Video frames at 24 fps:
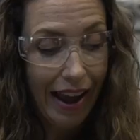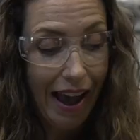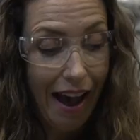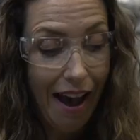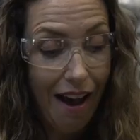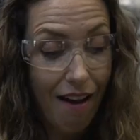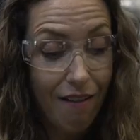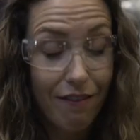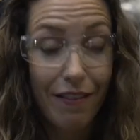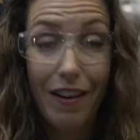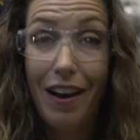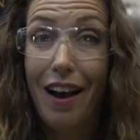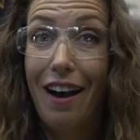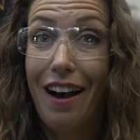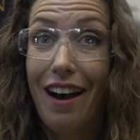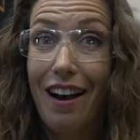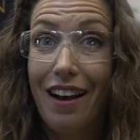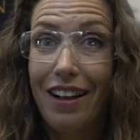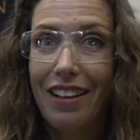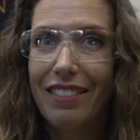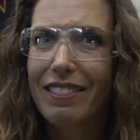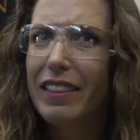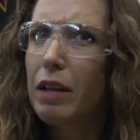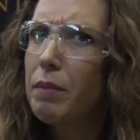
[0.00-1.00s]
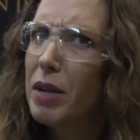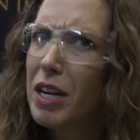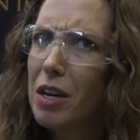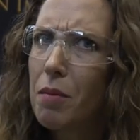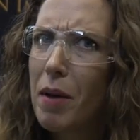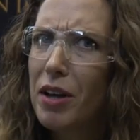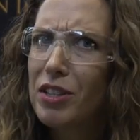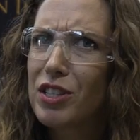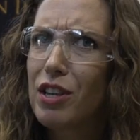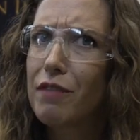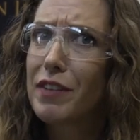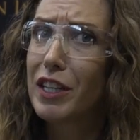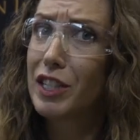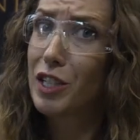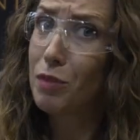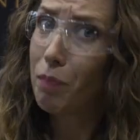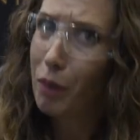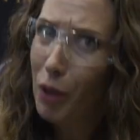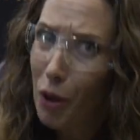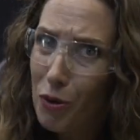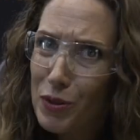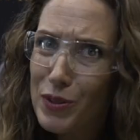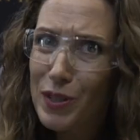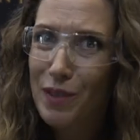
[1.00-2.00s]
have limited amounts of
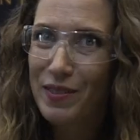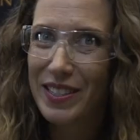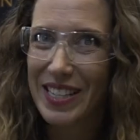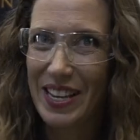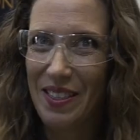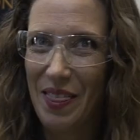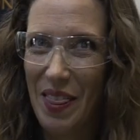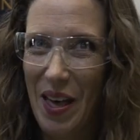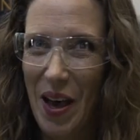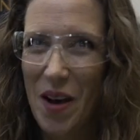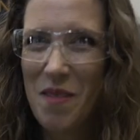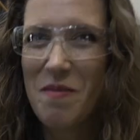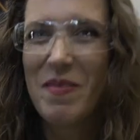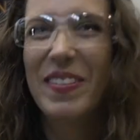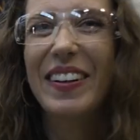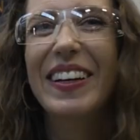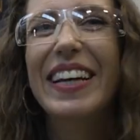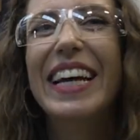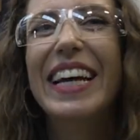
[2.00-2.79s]
explosives in them.